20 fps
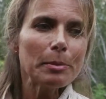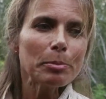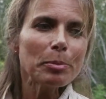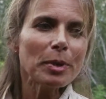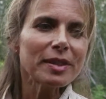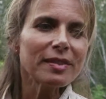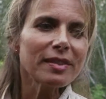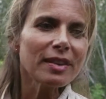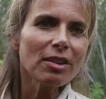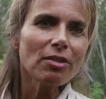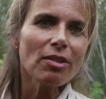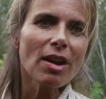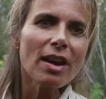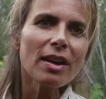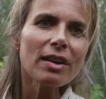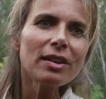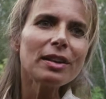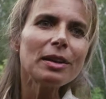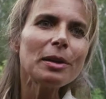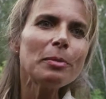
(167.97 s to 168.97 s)
But there
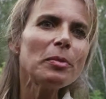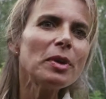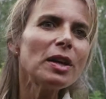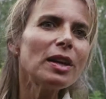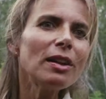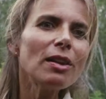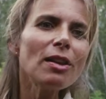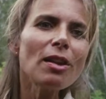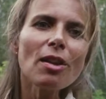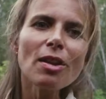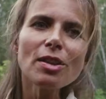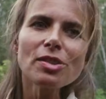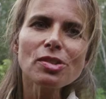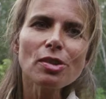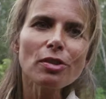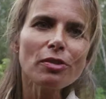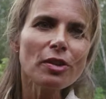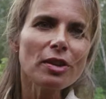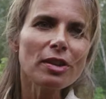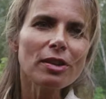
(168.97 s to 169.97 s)
are lots
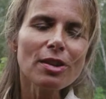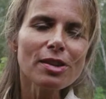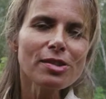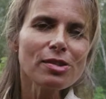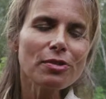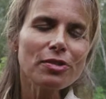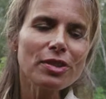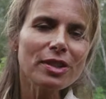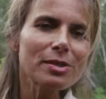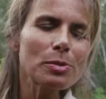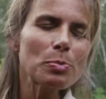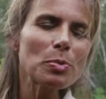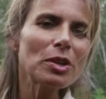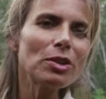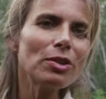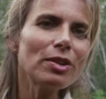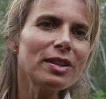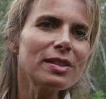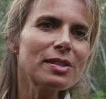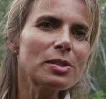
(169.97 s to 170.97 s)
of
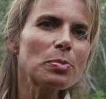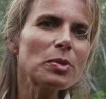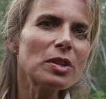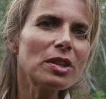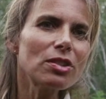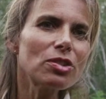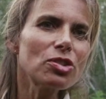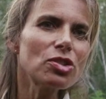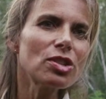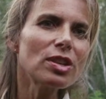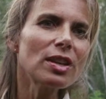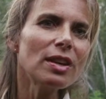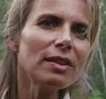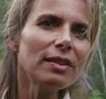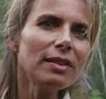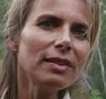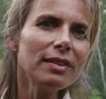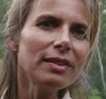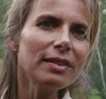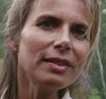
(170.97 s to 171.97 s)
experience we can share
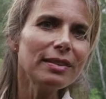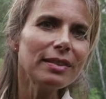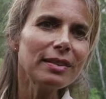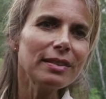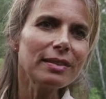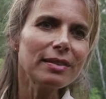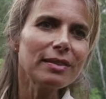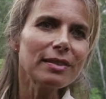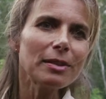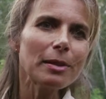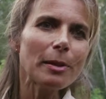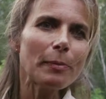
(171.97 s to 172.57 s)
here, and